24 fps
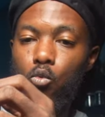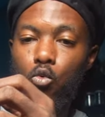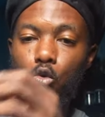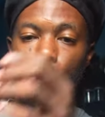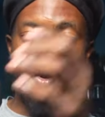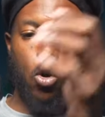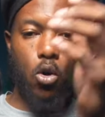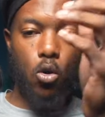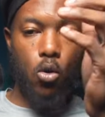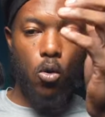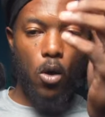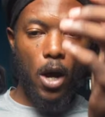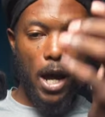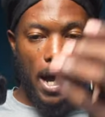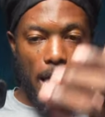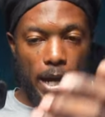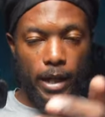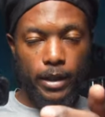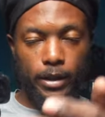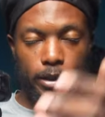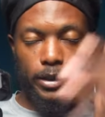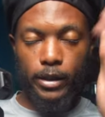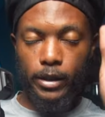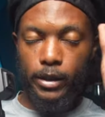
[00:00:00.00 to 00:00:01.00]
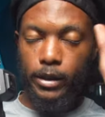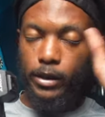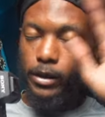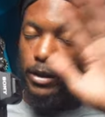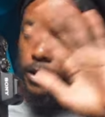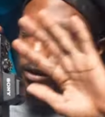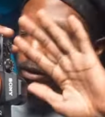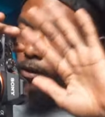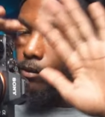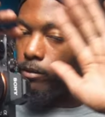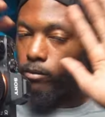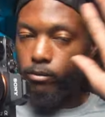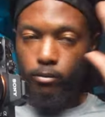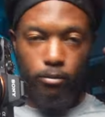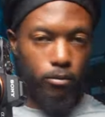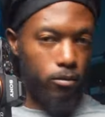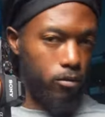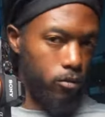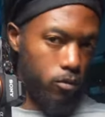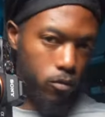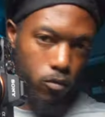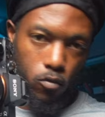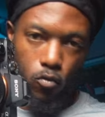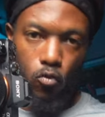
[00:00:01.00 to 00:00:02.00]
roll axis
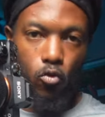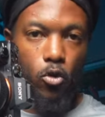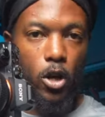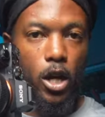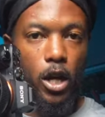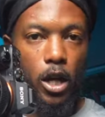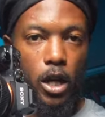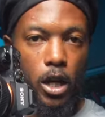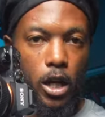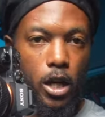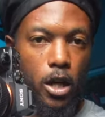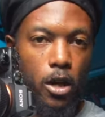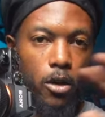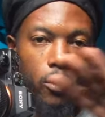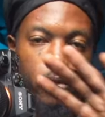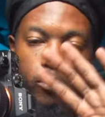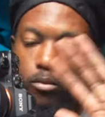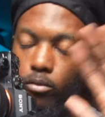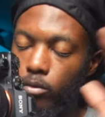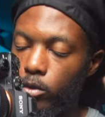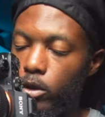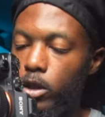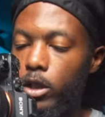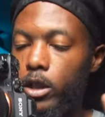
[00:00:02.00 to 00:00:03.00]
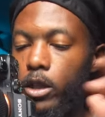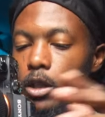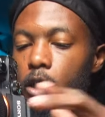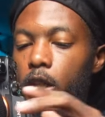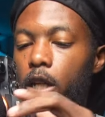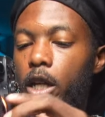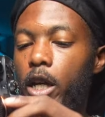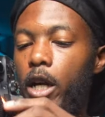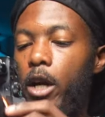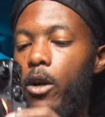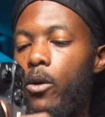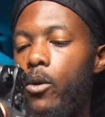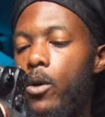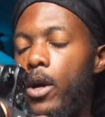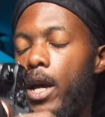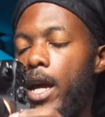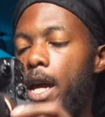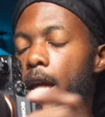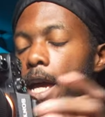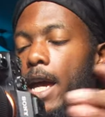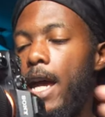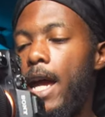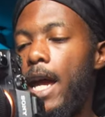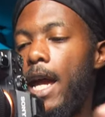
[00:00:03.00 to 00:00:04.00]
ready to go, good to go.
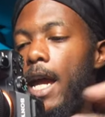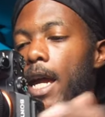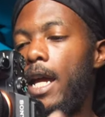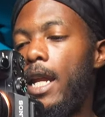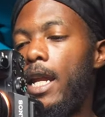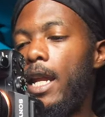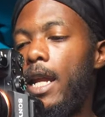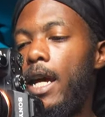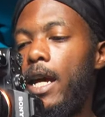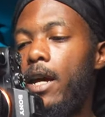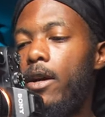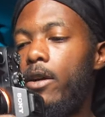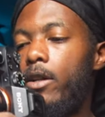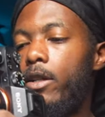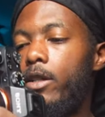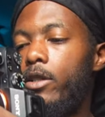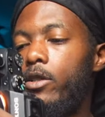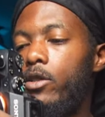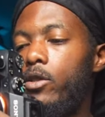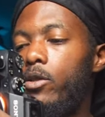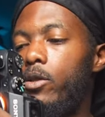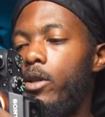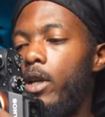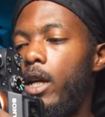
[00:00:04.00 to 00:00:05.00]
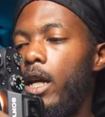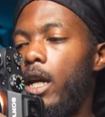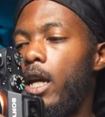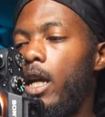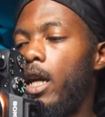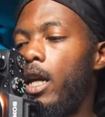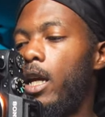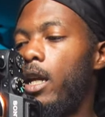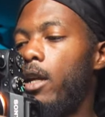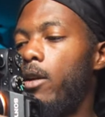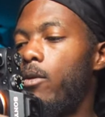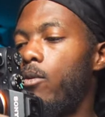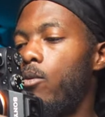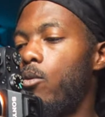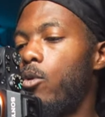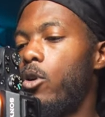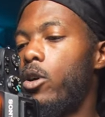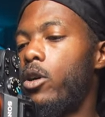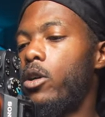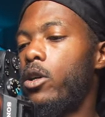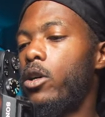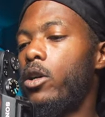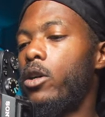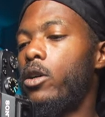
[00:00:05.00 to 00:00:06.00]
And now let's go ahead and
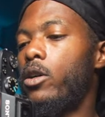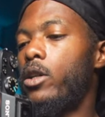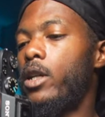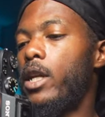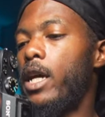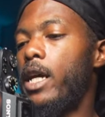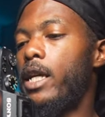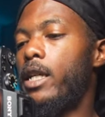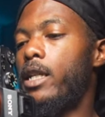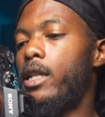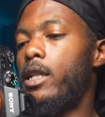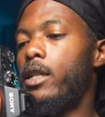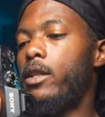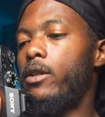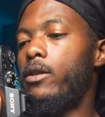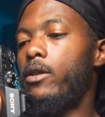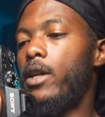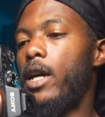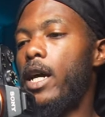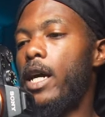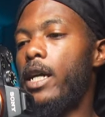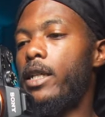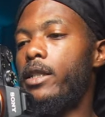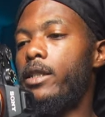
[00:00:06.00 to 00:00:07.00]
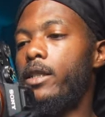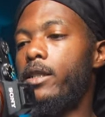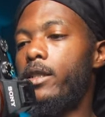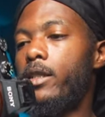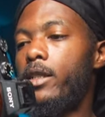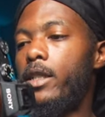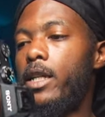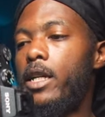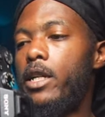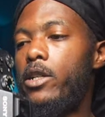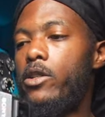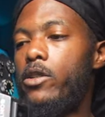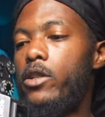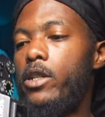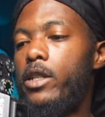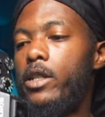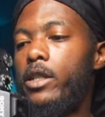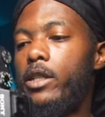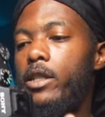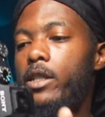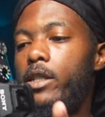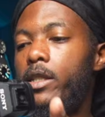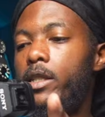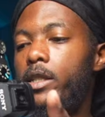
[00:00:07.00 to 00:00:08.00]
work tilt axis. And as you
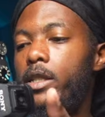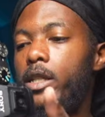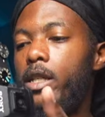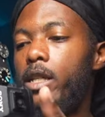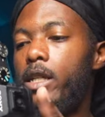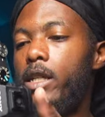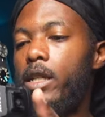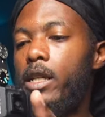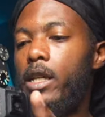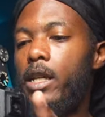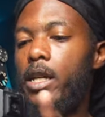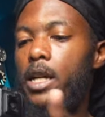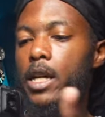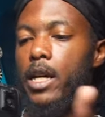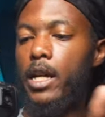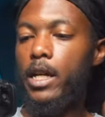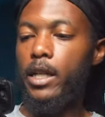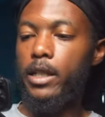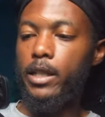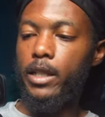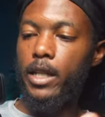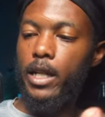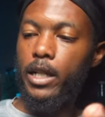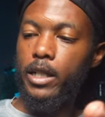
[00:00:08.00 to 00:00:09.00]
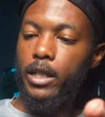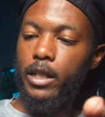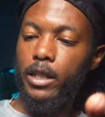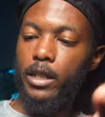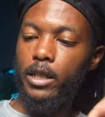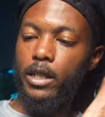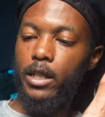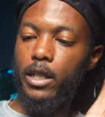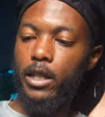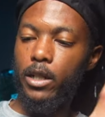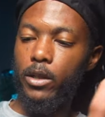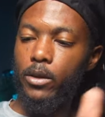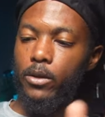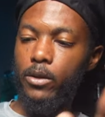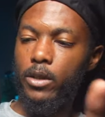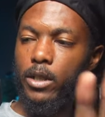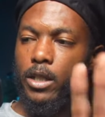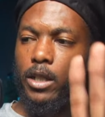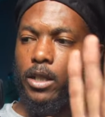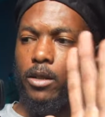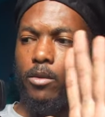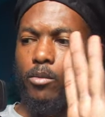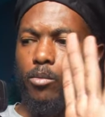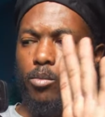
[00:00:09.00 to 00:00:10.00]
can see, it's actually
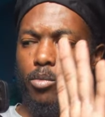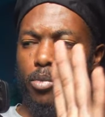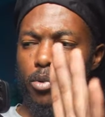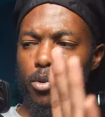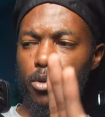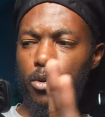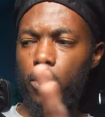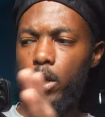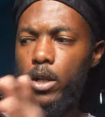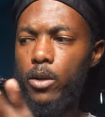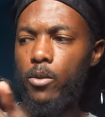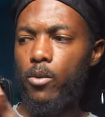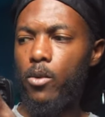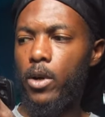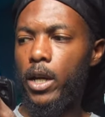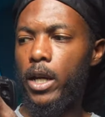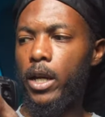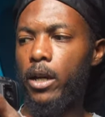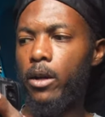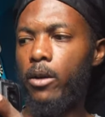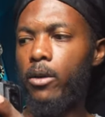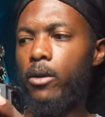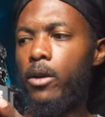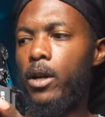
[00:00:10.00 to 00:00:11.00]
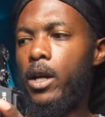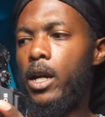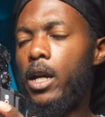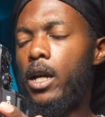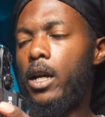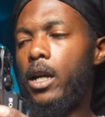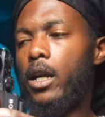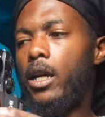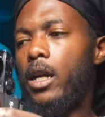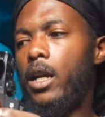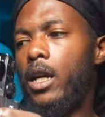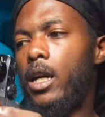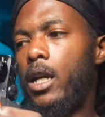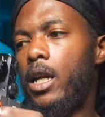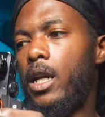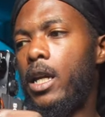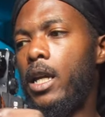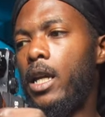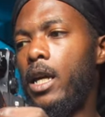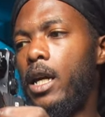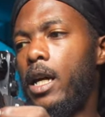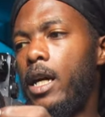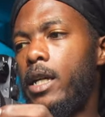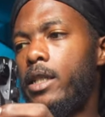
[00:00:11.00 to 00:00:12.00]
tilted pretty well.
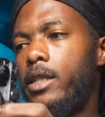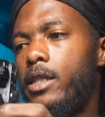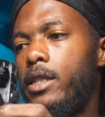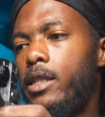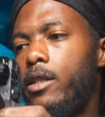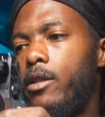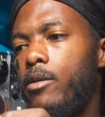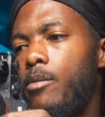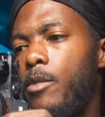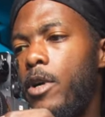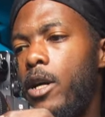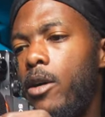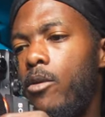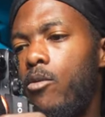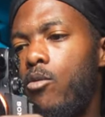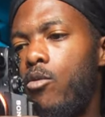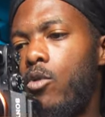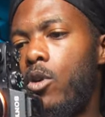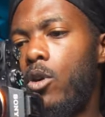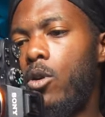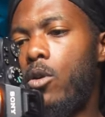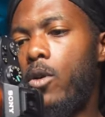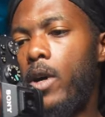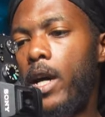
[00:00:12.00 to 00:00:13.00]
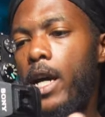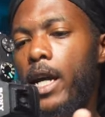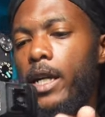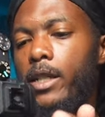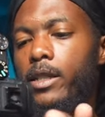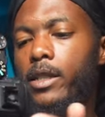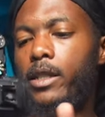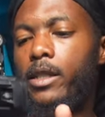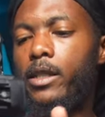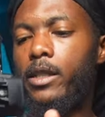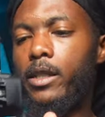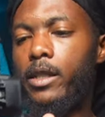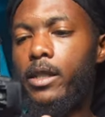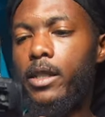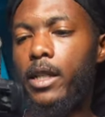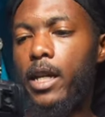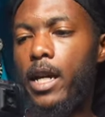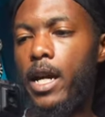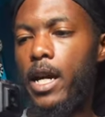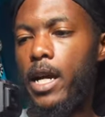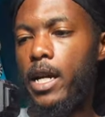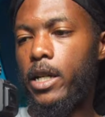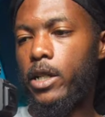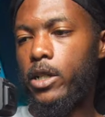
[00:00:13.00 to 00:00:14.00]
And I see my roll axis is
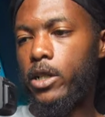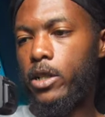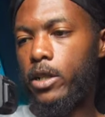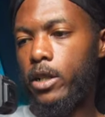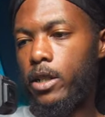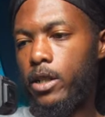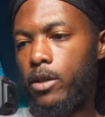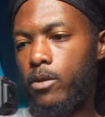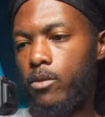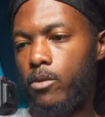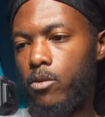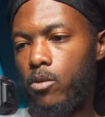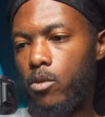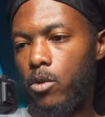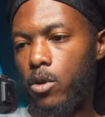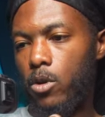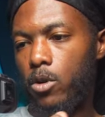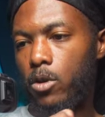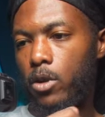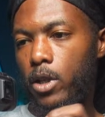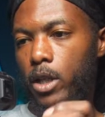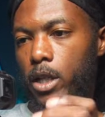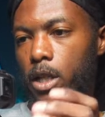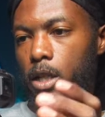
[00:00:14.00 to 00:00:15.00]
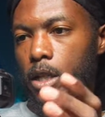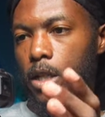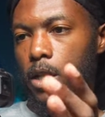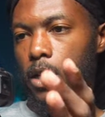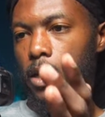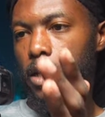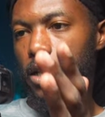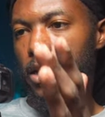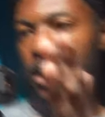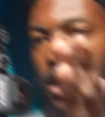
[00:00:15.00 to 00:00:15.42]
actually rolling